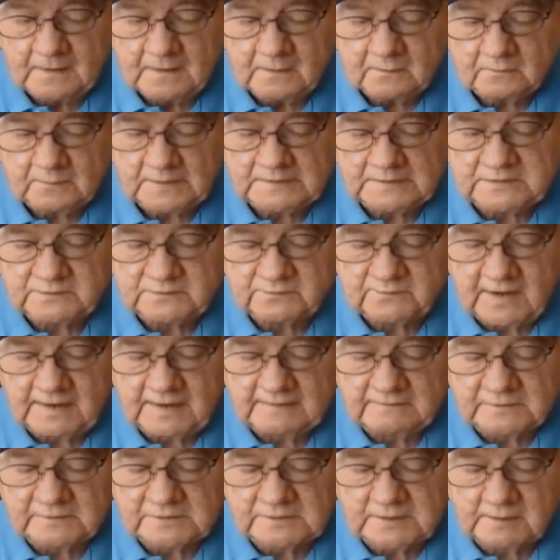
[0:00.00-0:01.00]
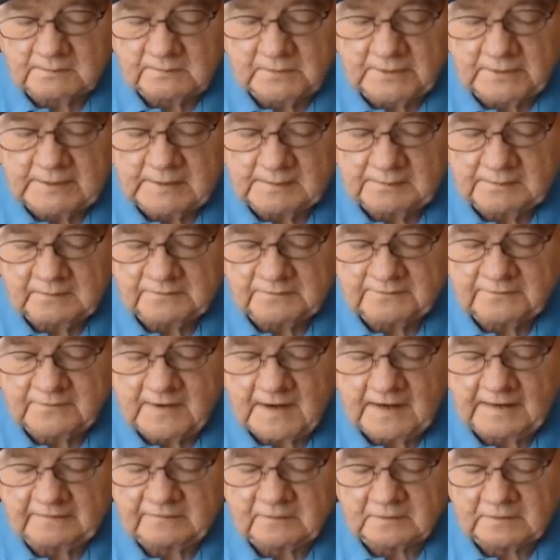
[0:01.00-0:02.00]
Race 5 summary number
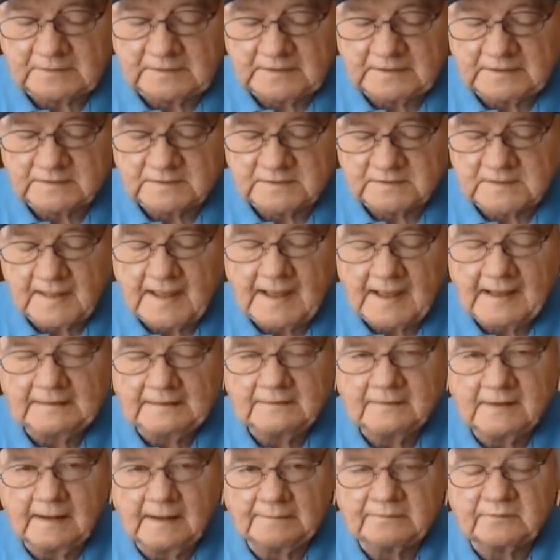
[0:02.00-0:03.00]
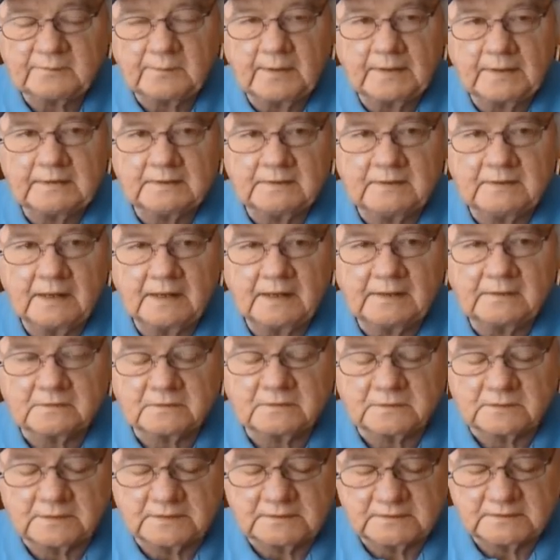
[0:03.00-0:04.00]
5, Alina's Lad, tops my
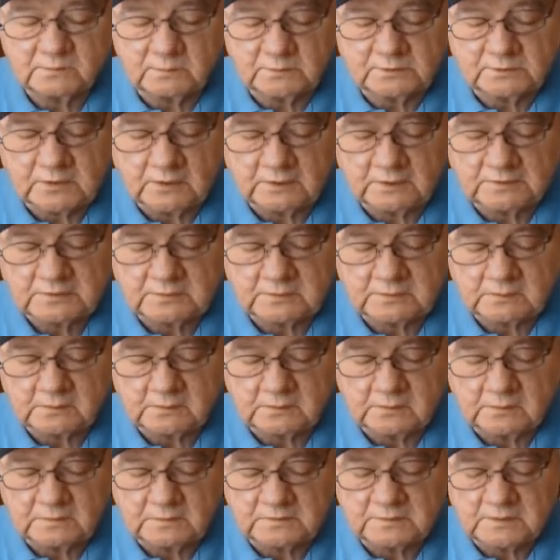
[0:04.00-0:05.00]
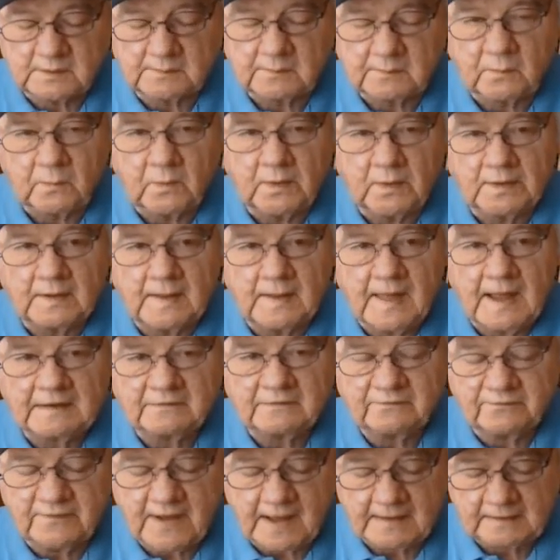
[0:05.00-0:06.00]
contenders list, which also includes number 1,
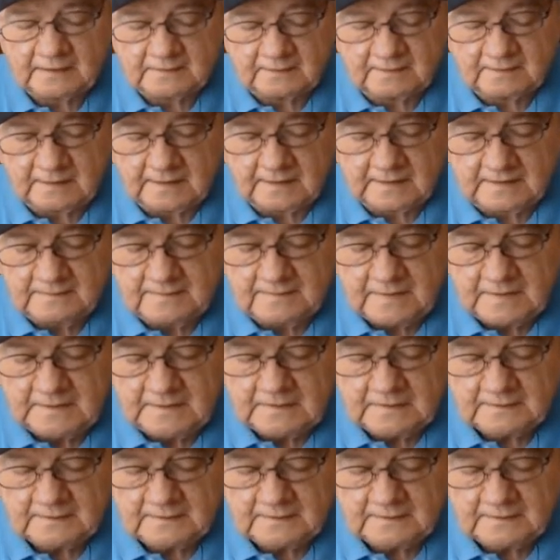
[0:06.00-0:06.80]
Lack Valentine,